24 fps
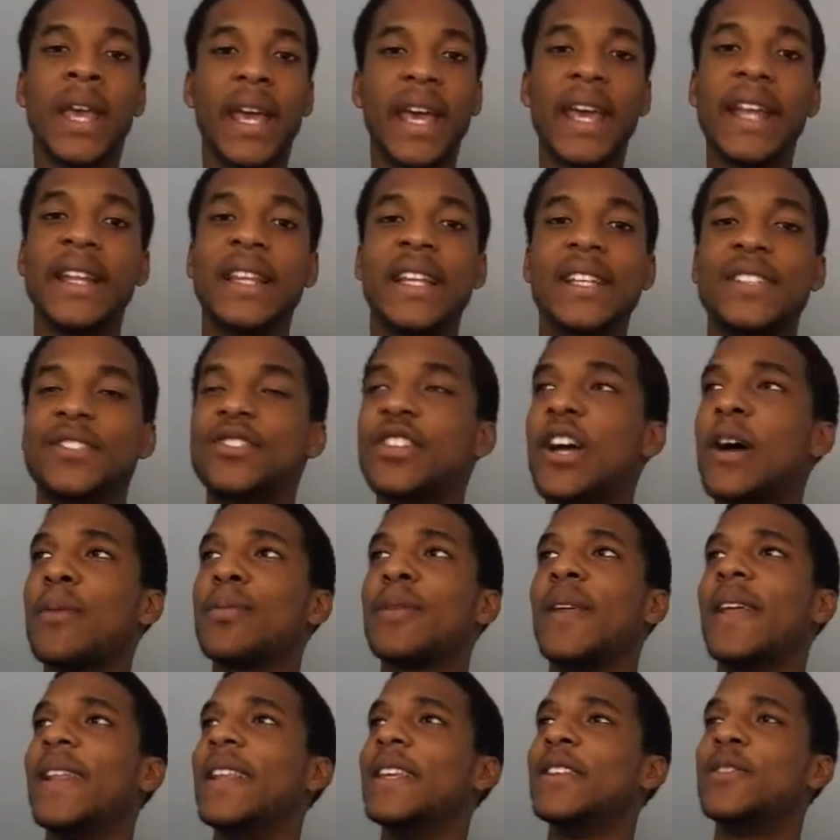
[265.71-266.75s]
in this
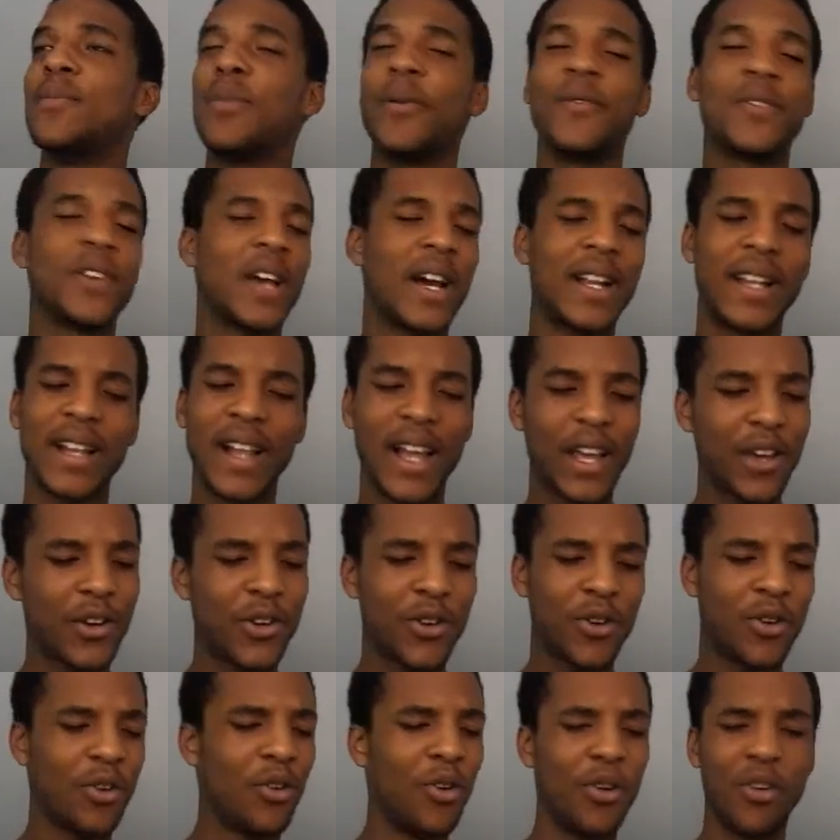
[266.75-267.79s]
chapter elizabeth's kind of like
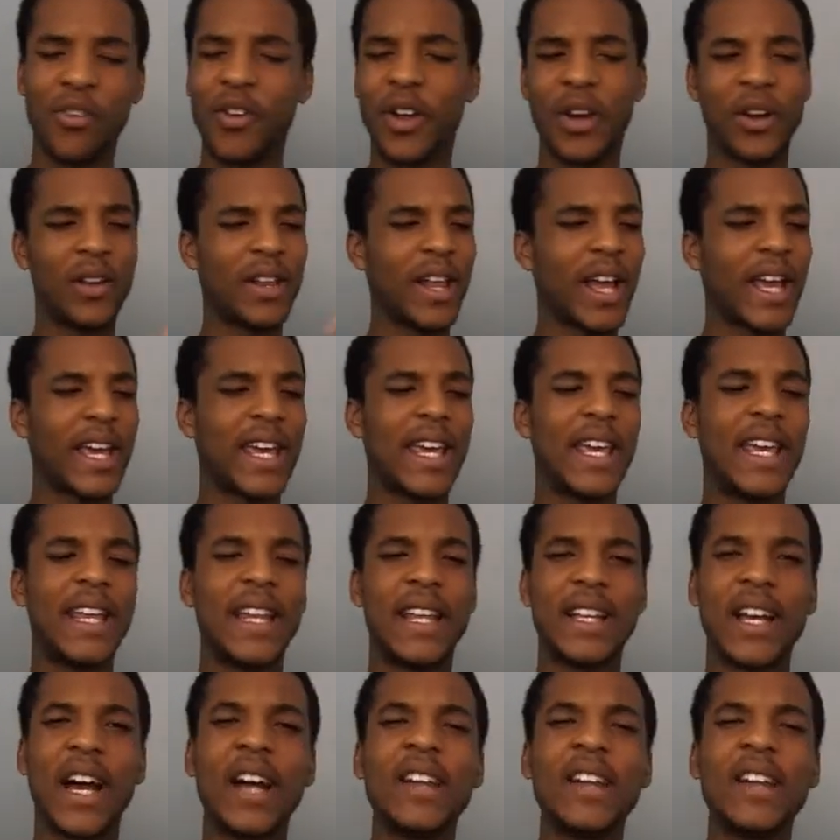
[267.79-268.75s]
curing or like healing